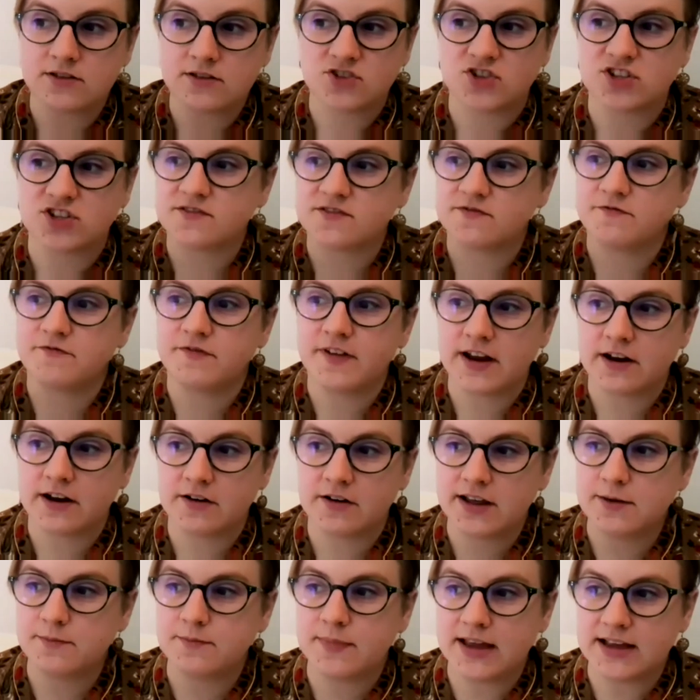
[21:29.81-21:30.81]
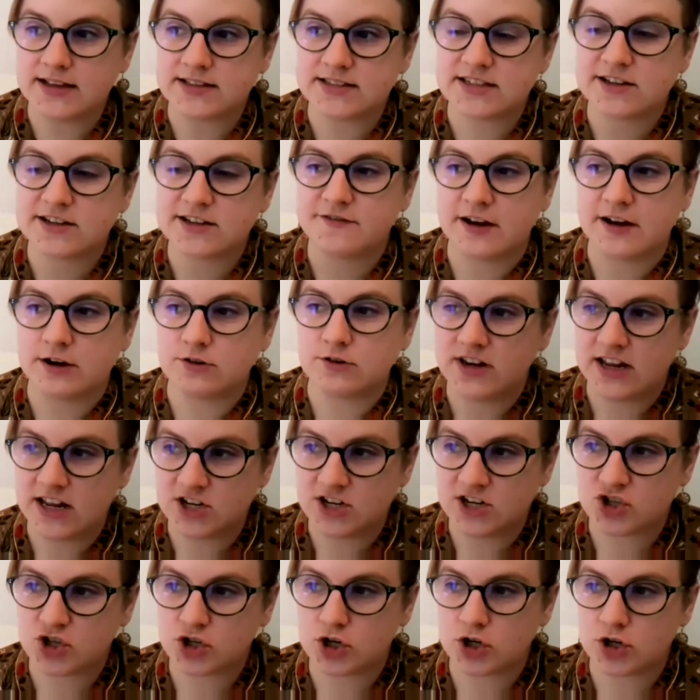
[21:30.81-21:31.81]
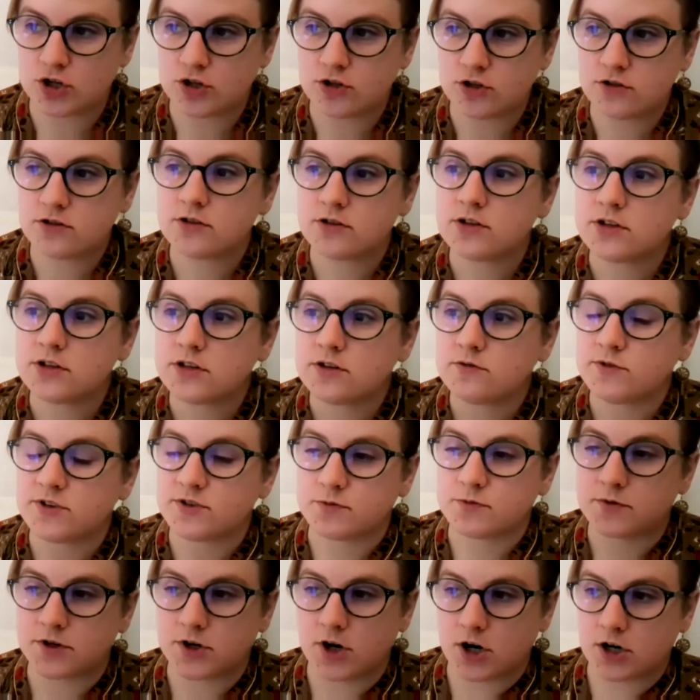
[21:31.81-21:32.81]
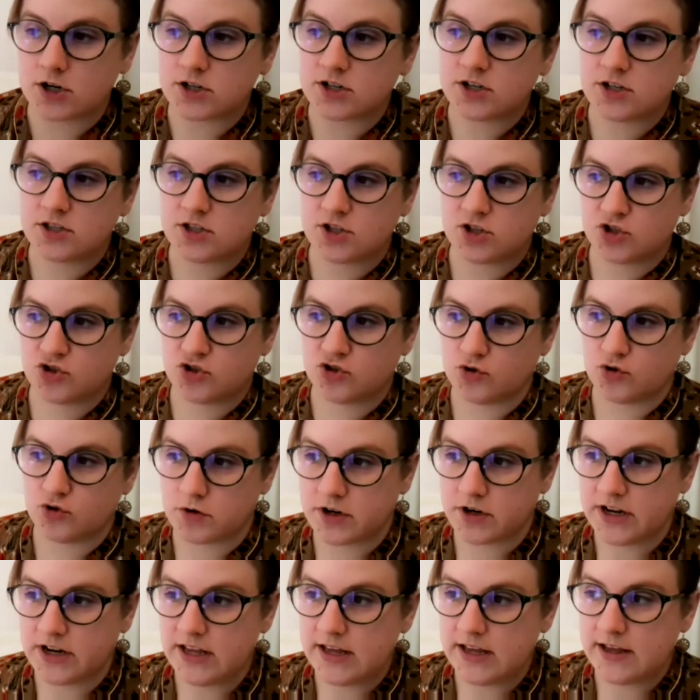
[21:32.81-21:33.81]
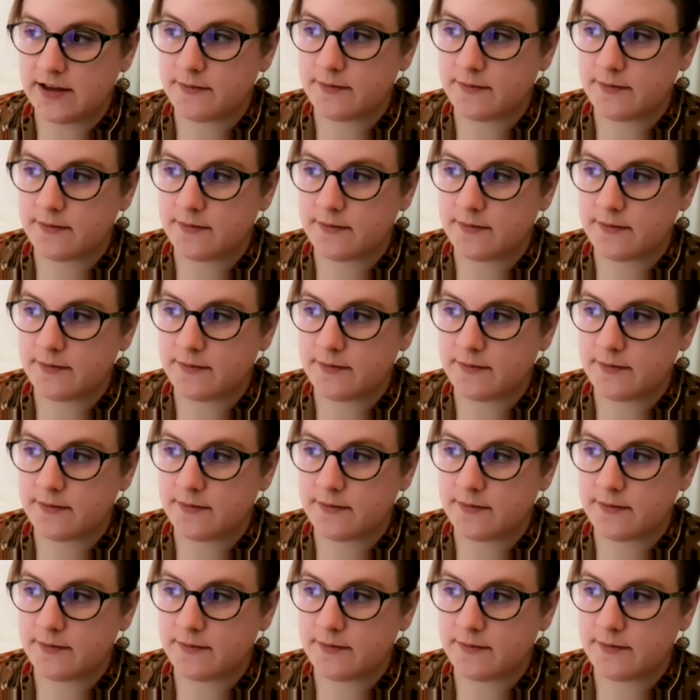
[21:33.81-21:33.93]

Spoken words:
just very basic, foundational with regard to the story